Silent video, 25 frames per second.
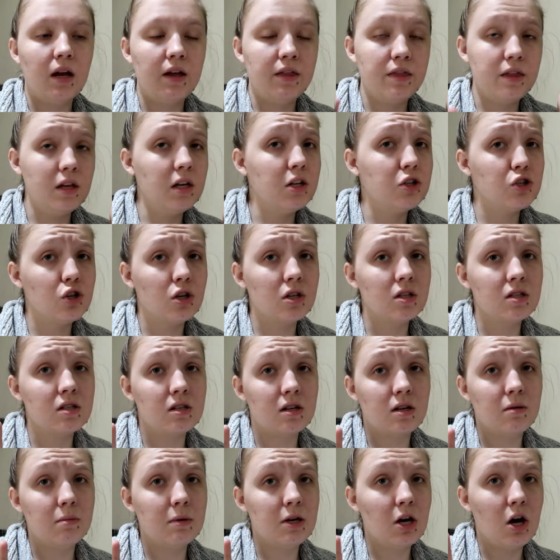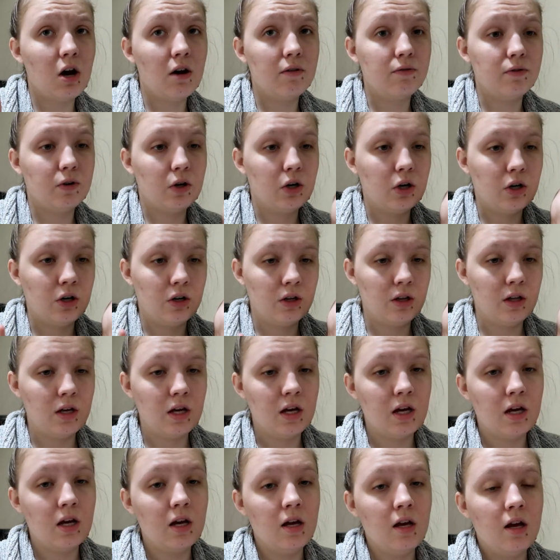I think John's gonna be off
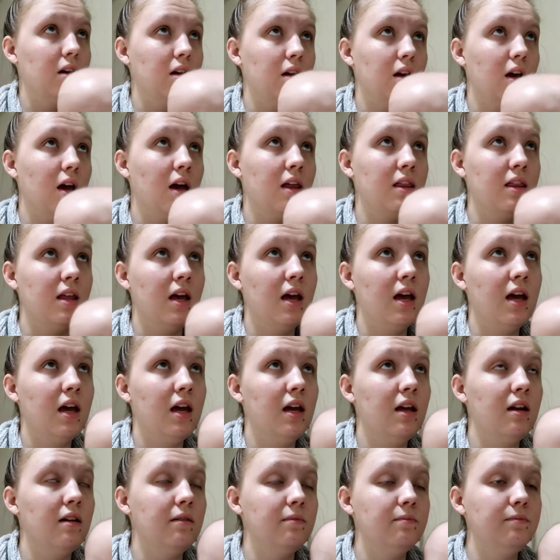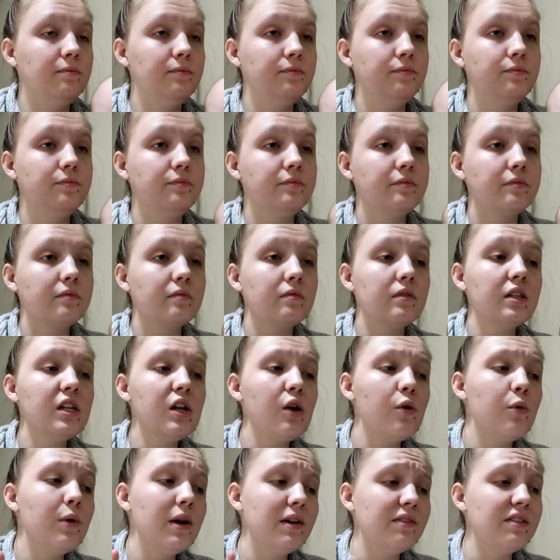early, and then
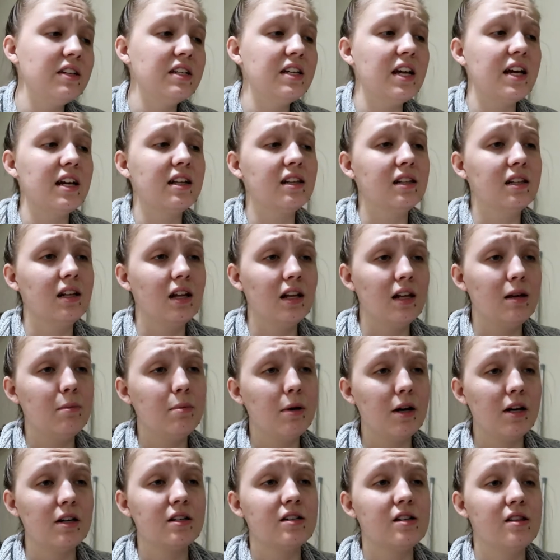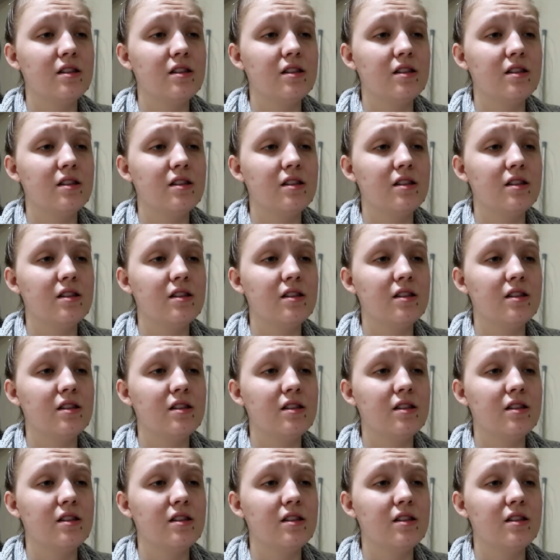we have to take Lily Pug